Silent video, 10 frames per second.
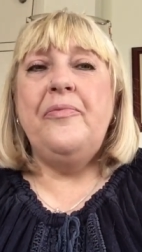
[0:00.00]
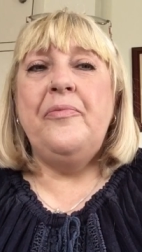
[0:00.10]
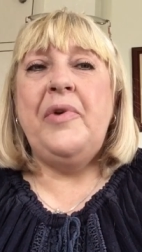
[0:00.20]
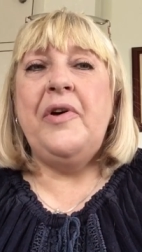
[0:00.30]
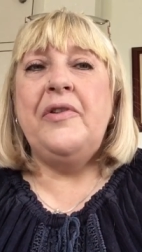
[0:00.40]

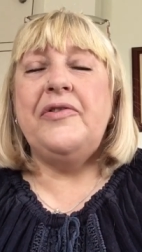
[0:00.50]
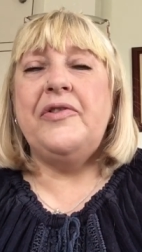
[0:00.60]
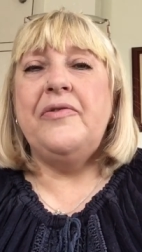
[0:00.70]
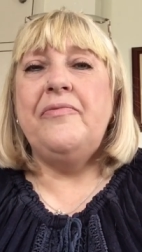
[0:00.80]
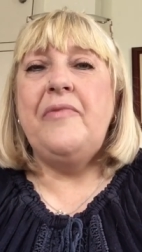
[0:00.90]
but
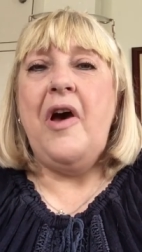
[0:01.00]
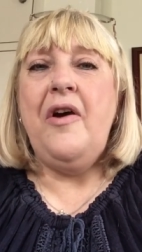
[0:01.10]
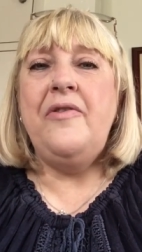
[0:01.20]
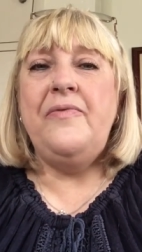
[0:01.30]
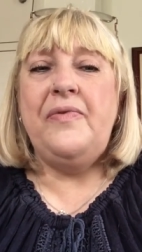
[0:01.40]

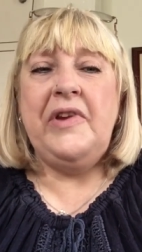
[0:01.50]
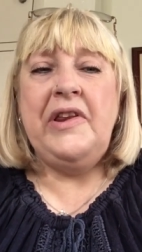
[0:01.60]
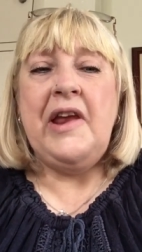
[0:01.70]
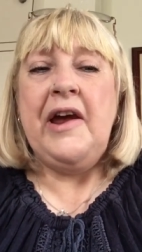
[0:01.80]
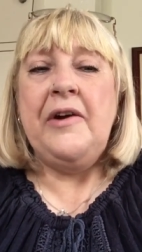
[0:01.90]
hopefully
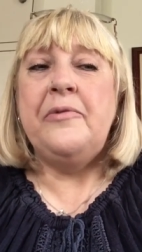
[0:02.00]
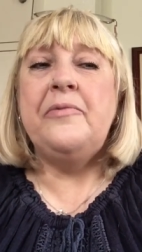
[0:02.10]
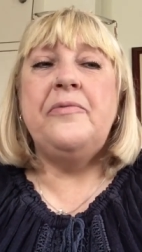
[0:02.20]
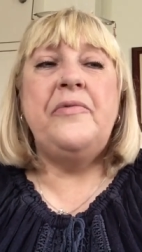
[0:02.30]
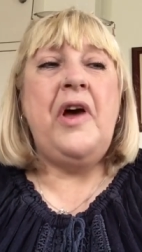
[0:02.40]
now
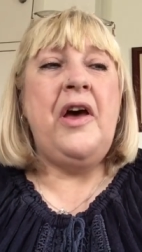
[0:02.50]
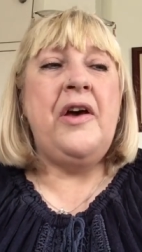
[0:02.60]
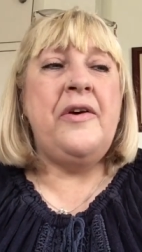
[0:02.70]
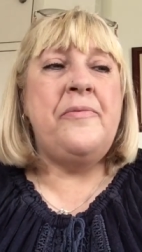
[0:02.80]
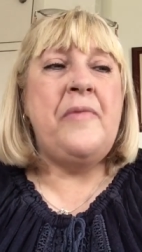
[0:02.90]

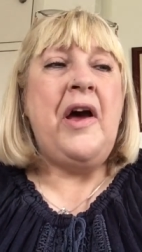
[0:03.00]
um,